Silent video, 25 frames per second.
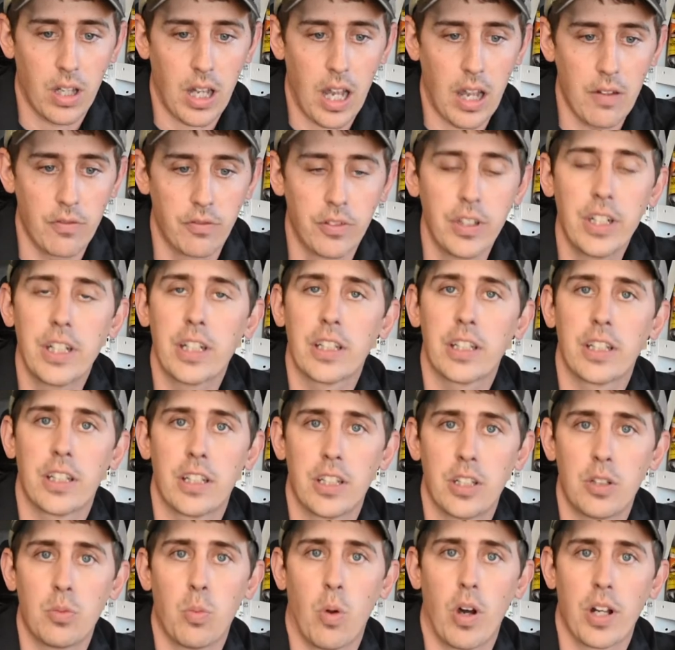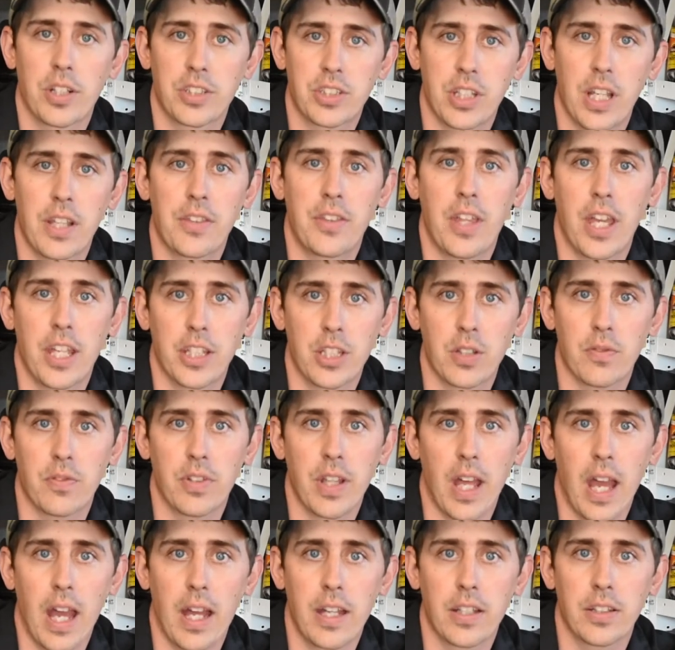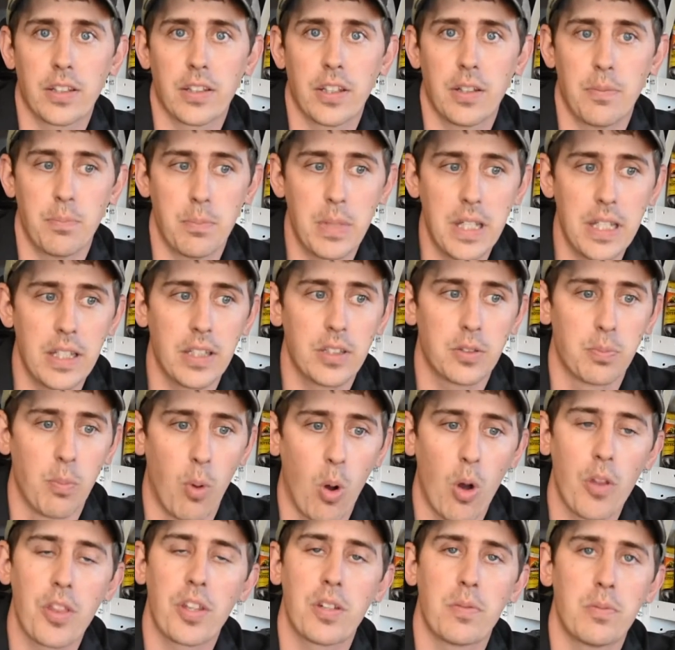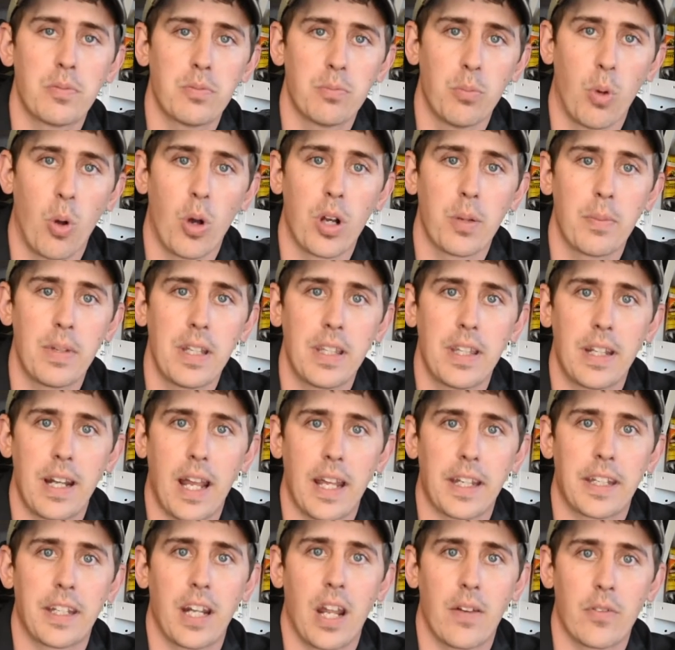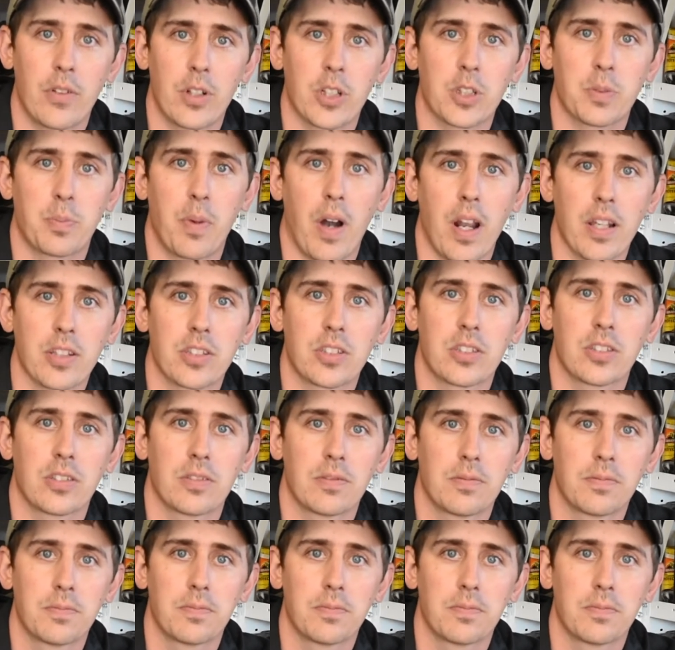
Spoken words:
I really want to say thank you for that. It means more to me than I could ever express.